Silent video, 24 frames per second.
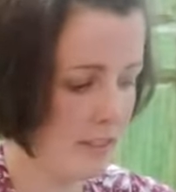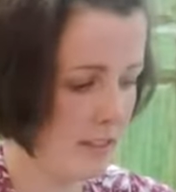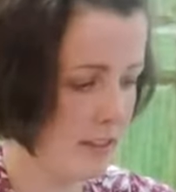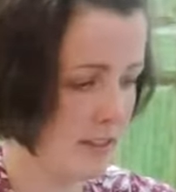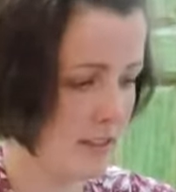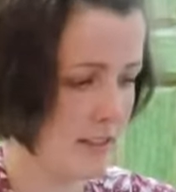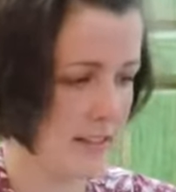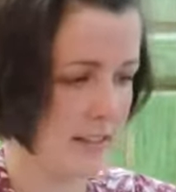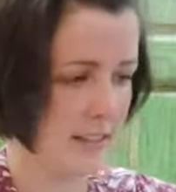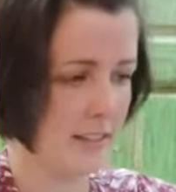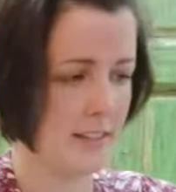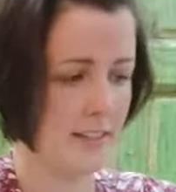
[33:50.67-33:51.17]
Like
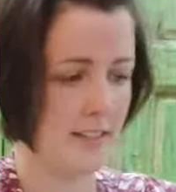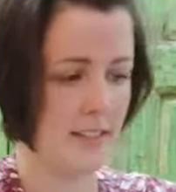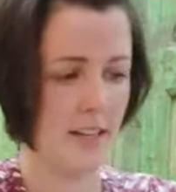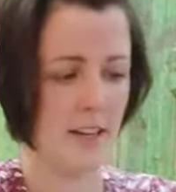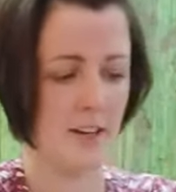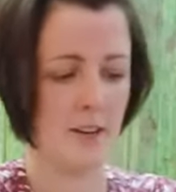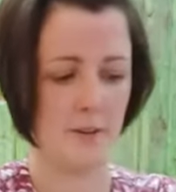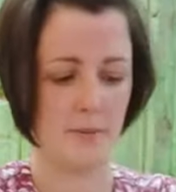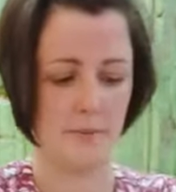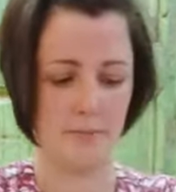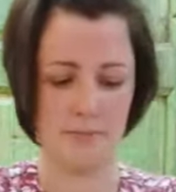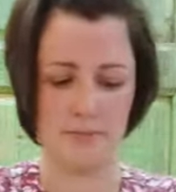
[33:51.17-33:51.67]
so.
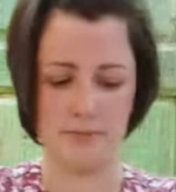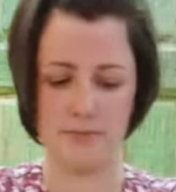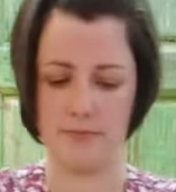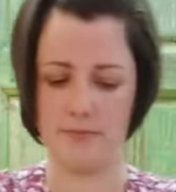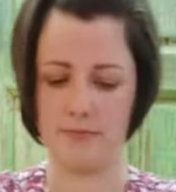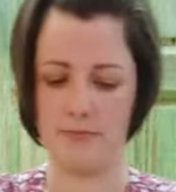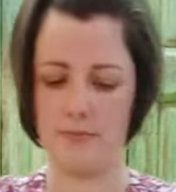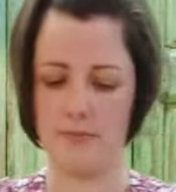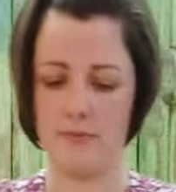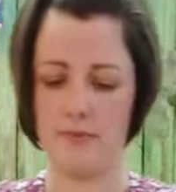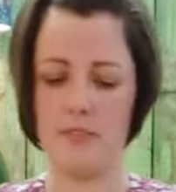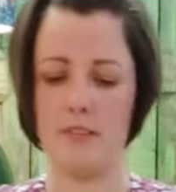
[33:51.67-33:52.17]

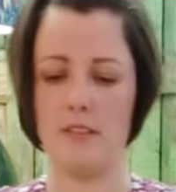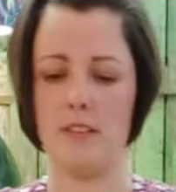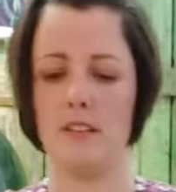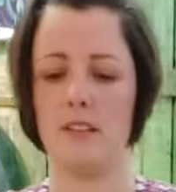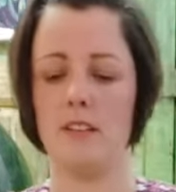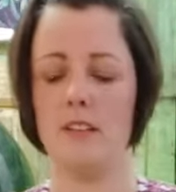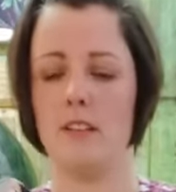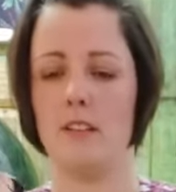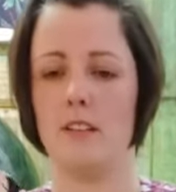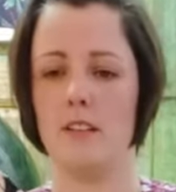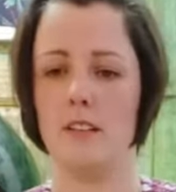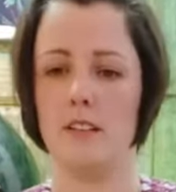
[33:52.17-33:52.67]

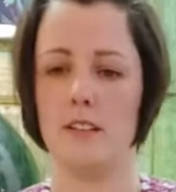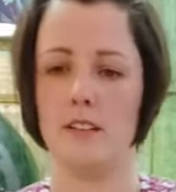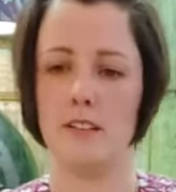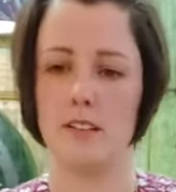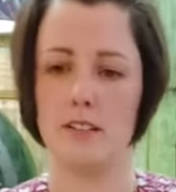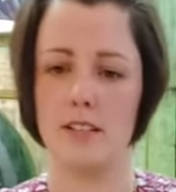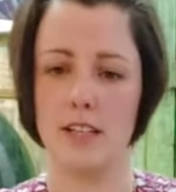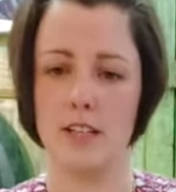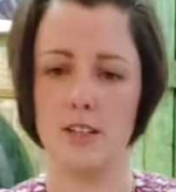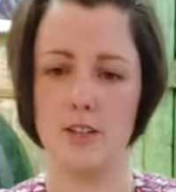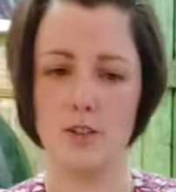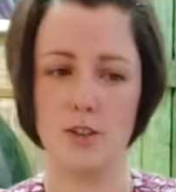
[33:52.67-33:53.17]

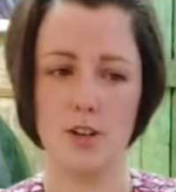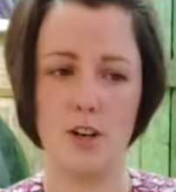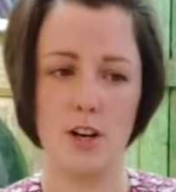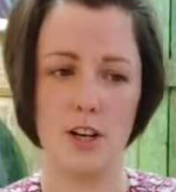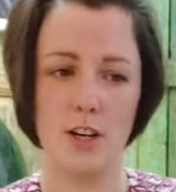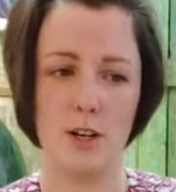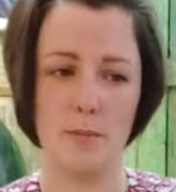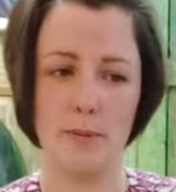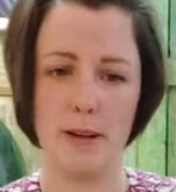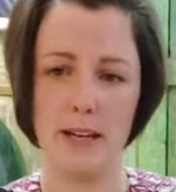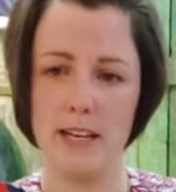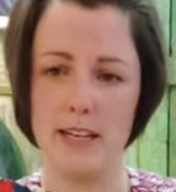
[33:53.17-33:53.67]
So there's your
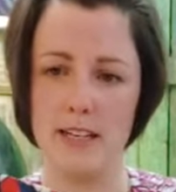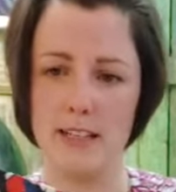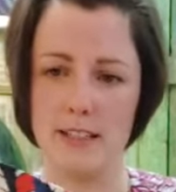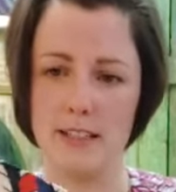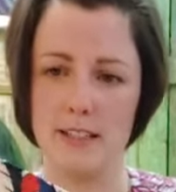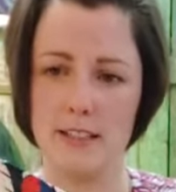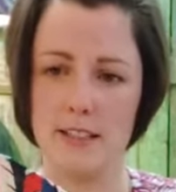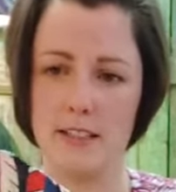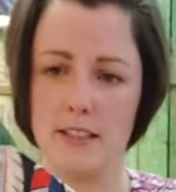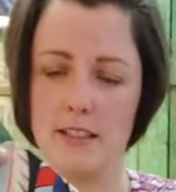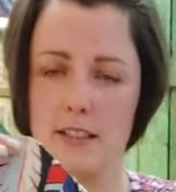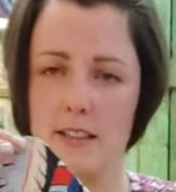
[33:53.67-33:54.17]
collar
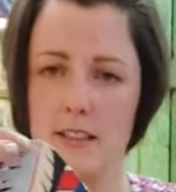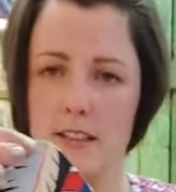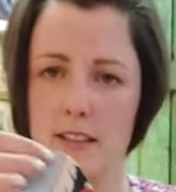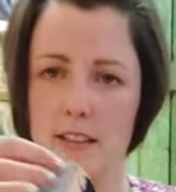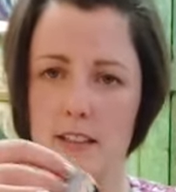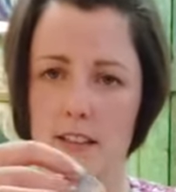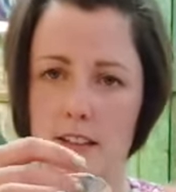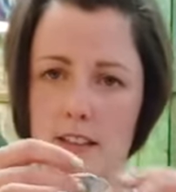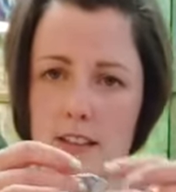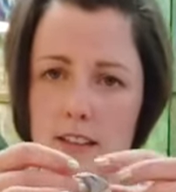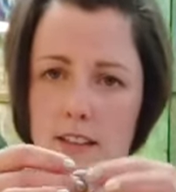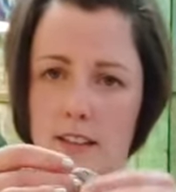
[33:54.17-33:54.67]
piece.
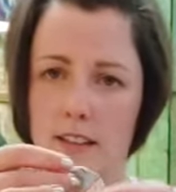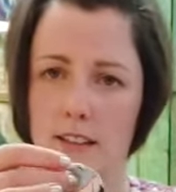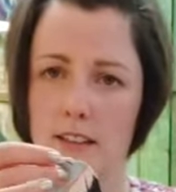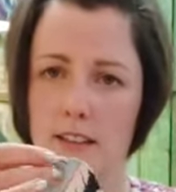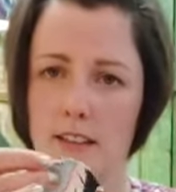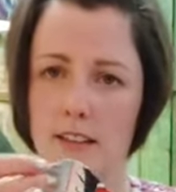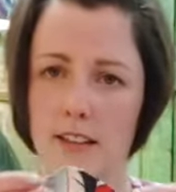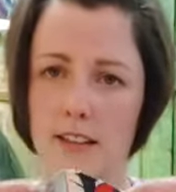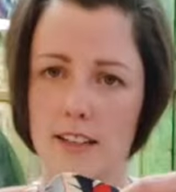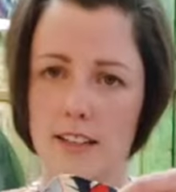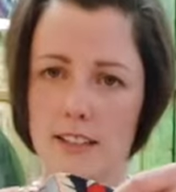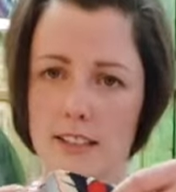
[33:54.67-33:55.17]

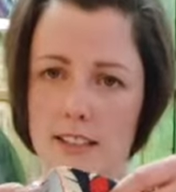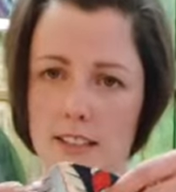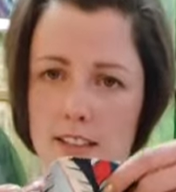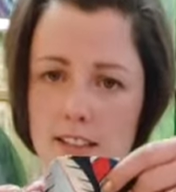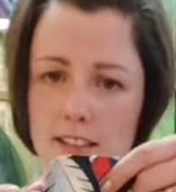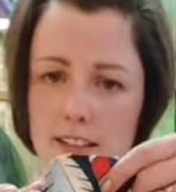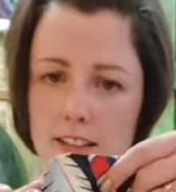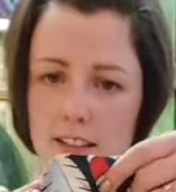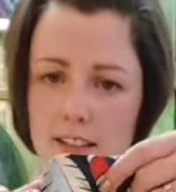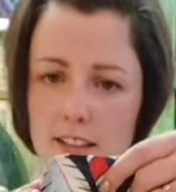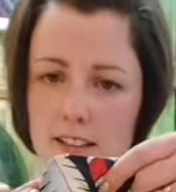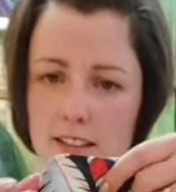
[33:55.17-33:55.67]
Nice
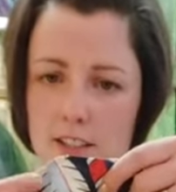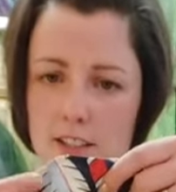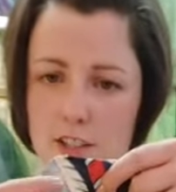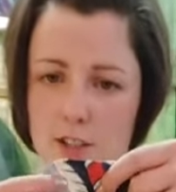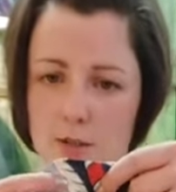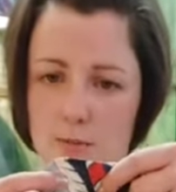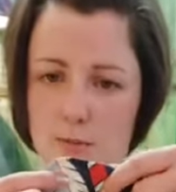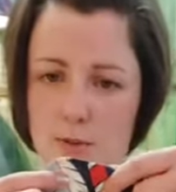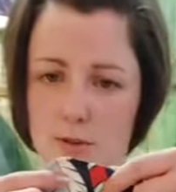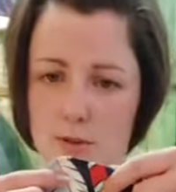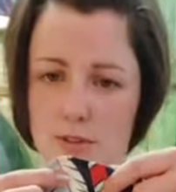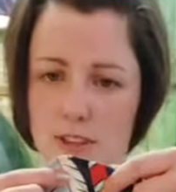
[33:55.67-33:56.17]

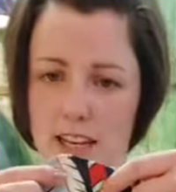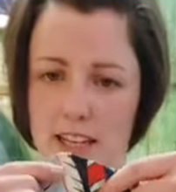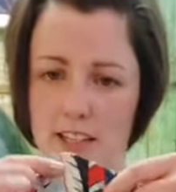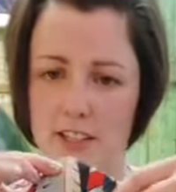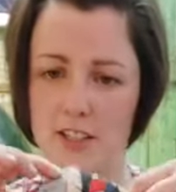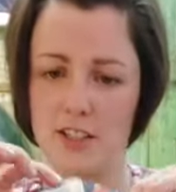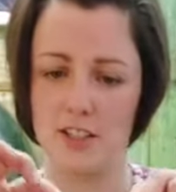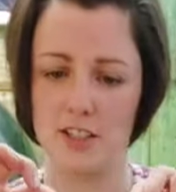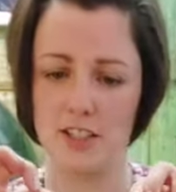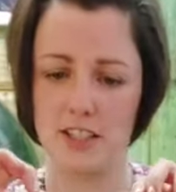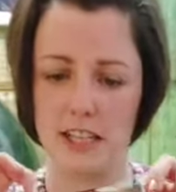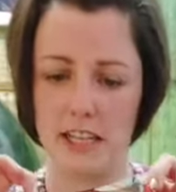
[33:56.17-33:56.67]
smooth
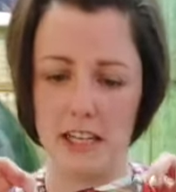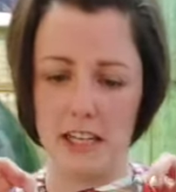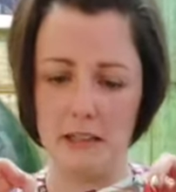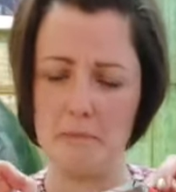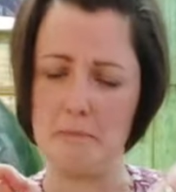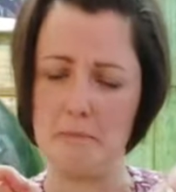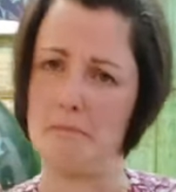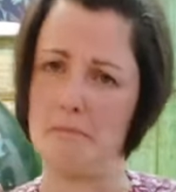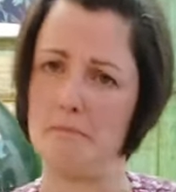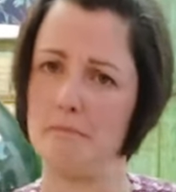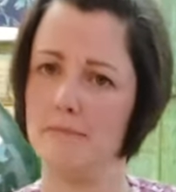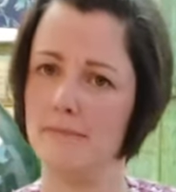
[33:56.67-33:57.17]
edges there,
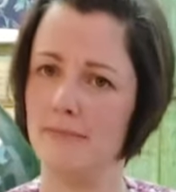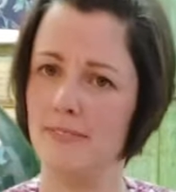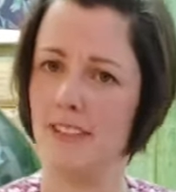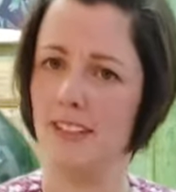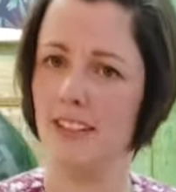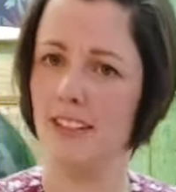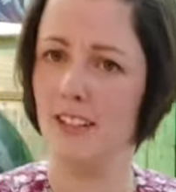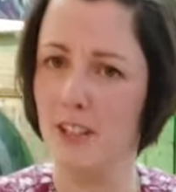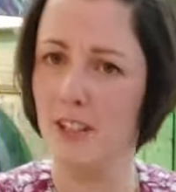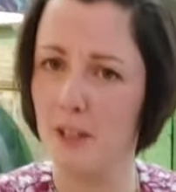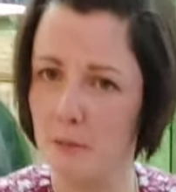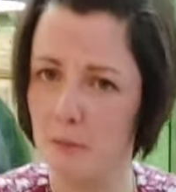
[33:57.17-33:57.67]

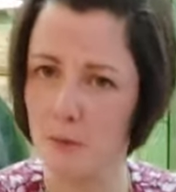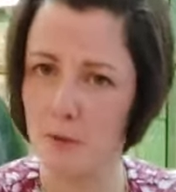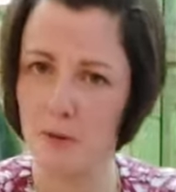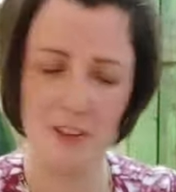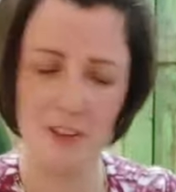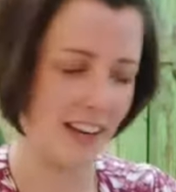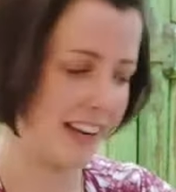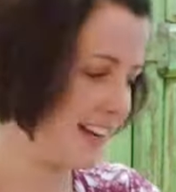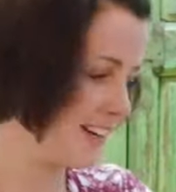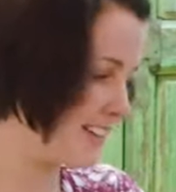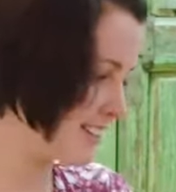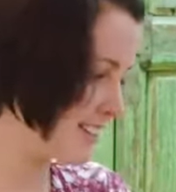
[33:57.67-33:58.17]
more or
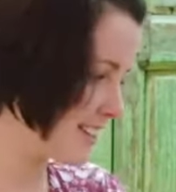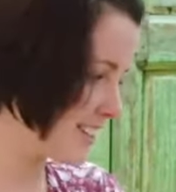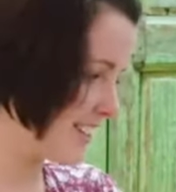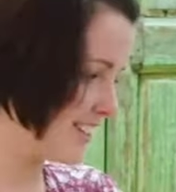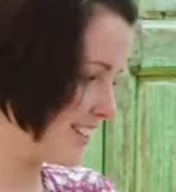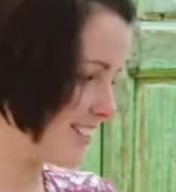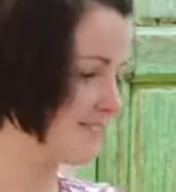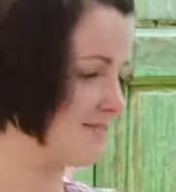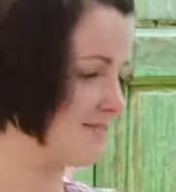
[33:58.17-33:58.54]
less.